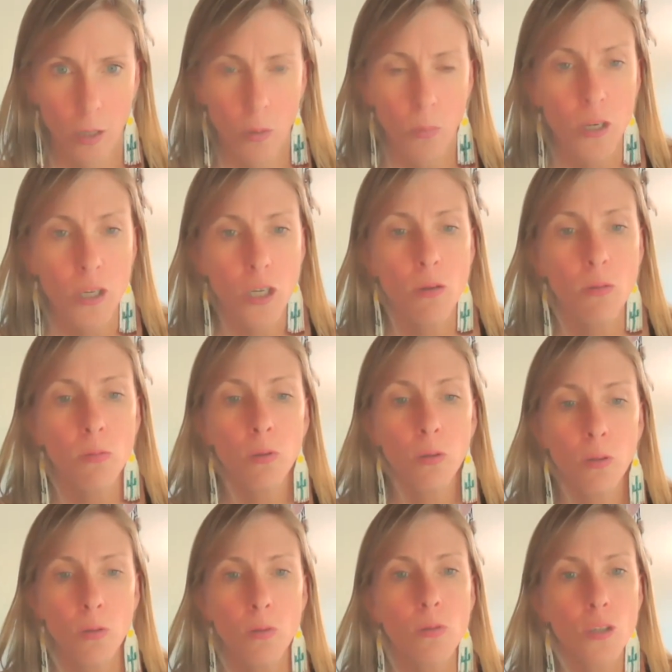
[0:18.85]
When you
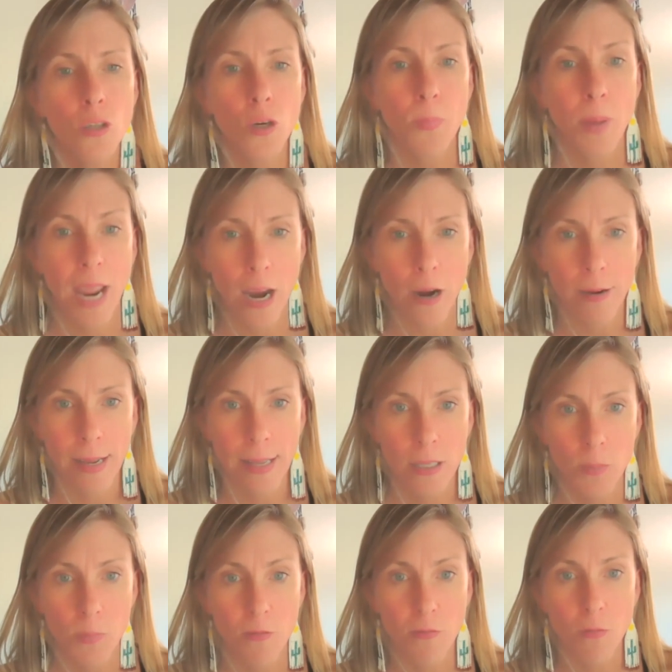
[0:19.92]
lose your
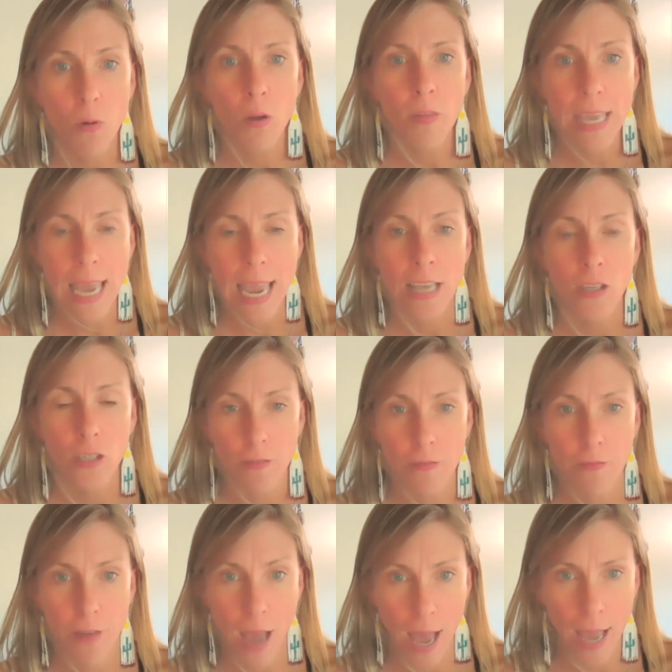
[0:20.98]
parents before the age of
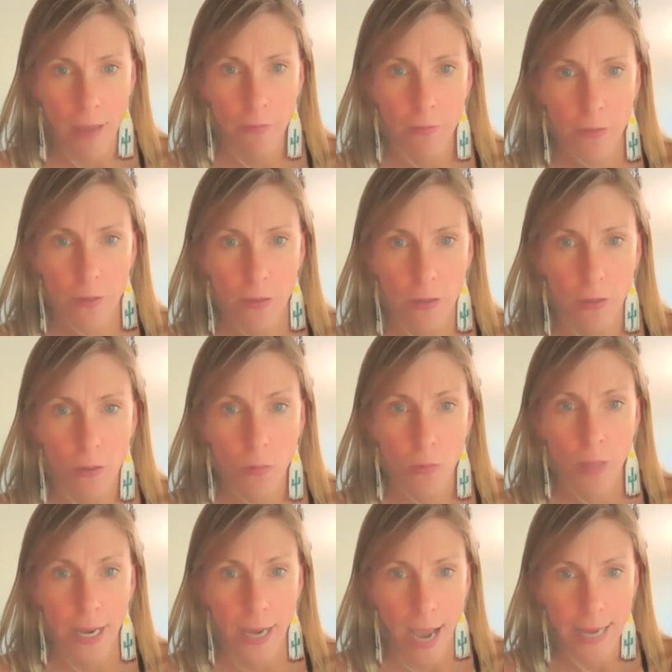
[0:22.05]
5,
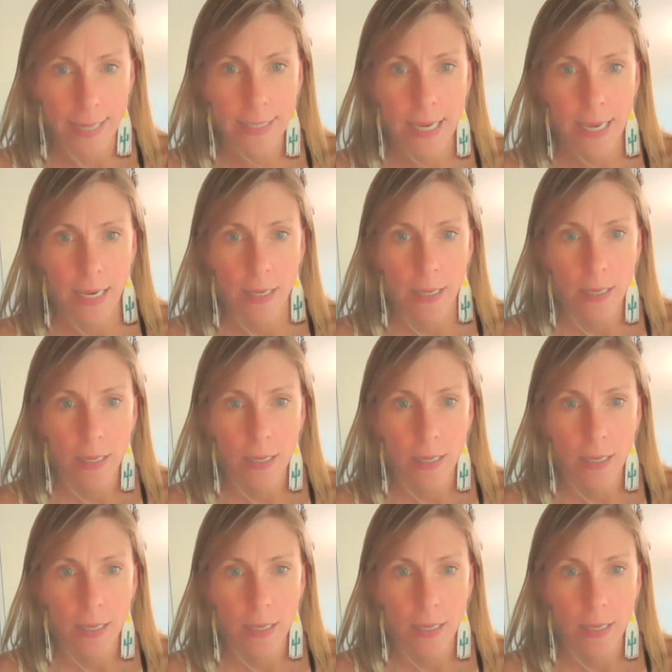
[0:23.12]
like I did,